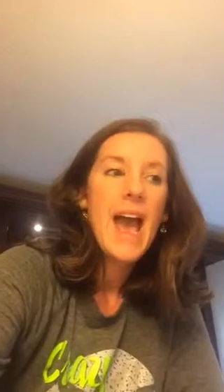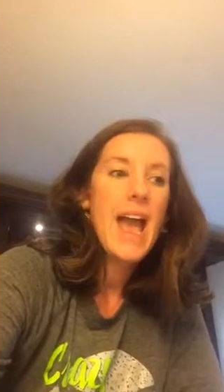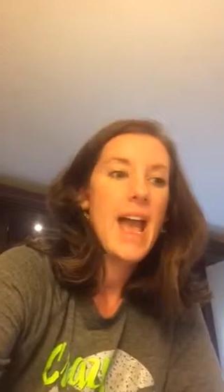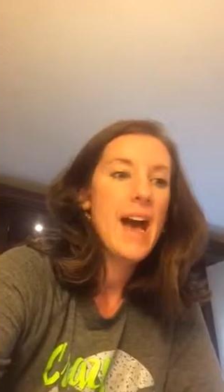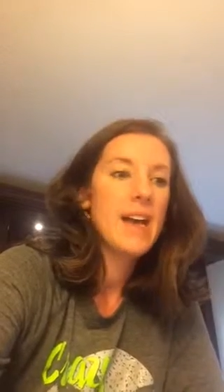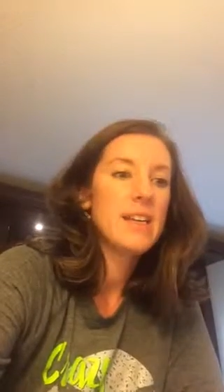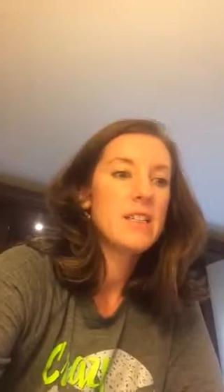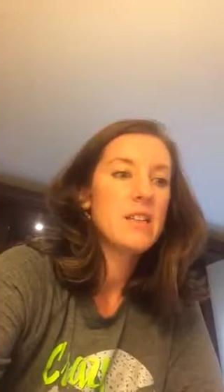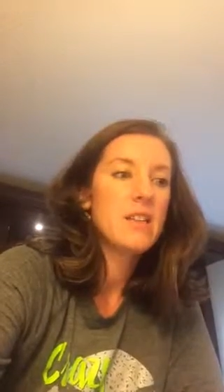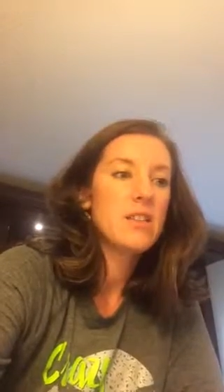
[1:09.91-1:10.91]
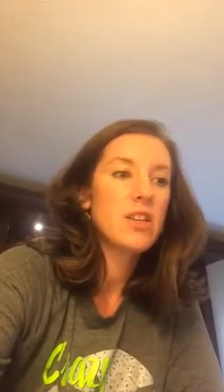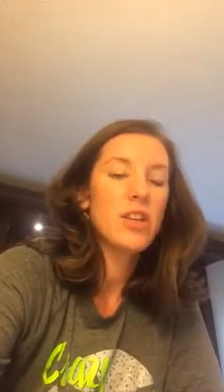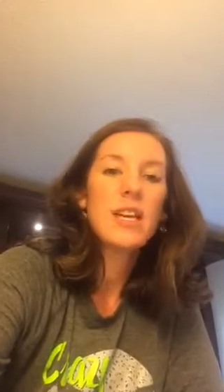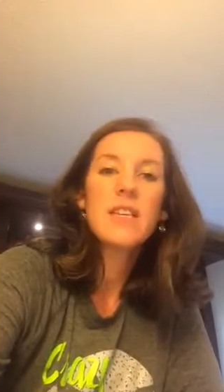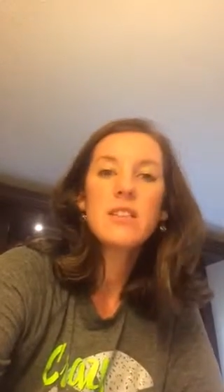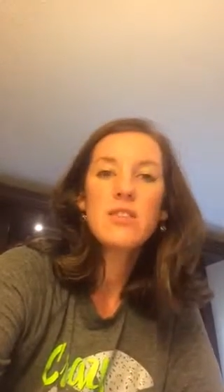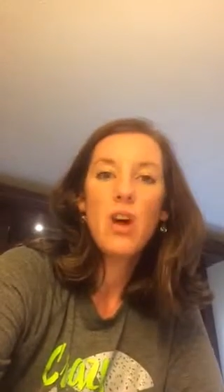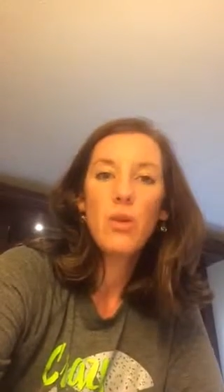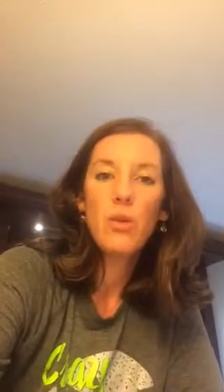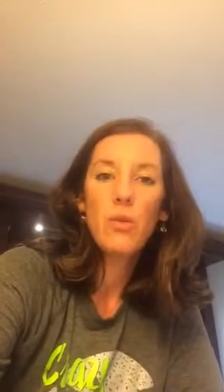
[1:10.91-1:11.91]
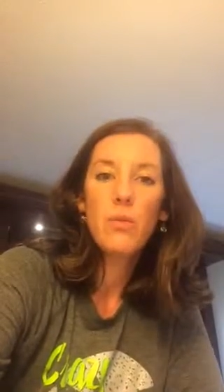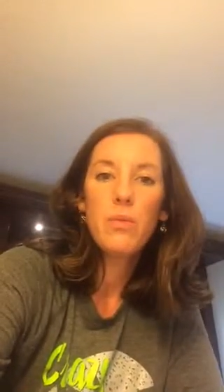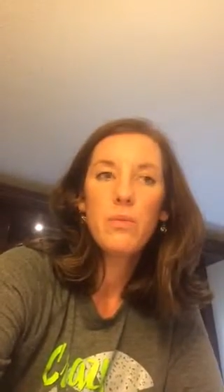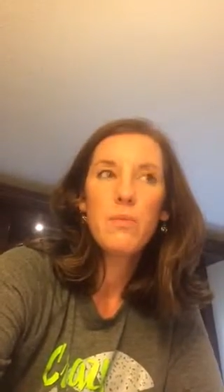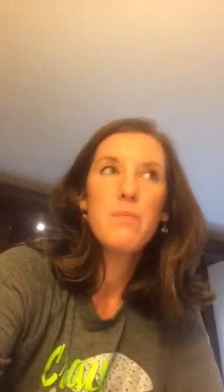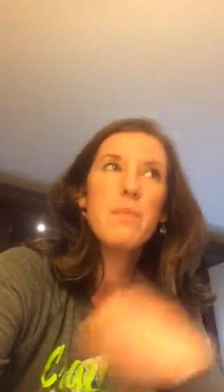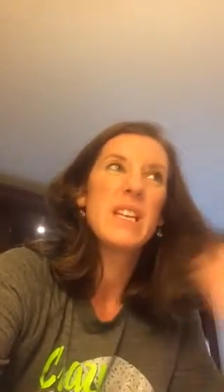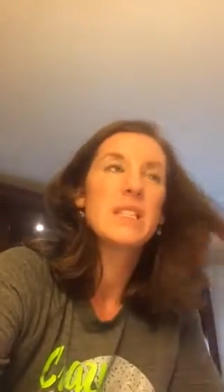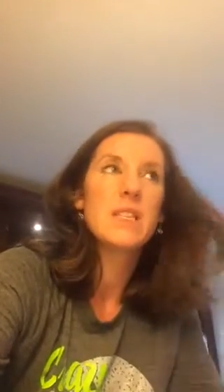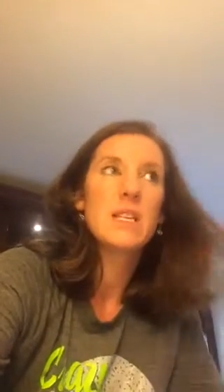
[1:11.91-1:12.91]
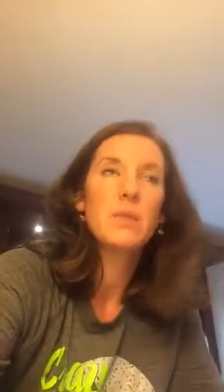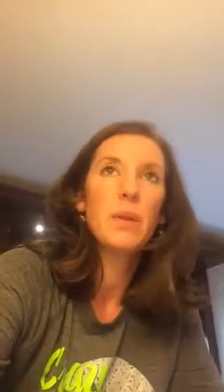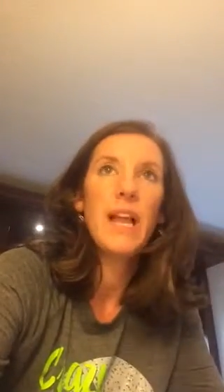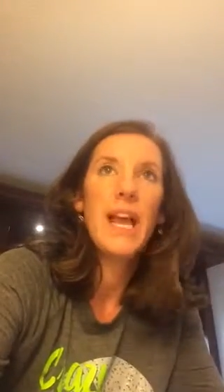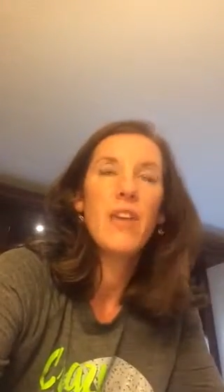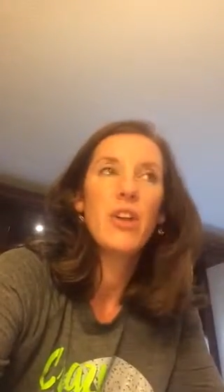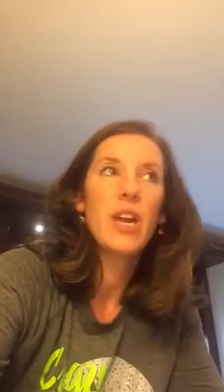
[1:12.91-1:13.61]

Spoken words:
And there is no business plan.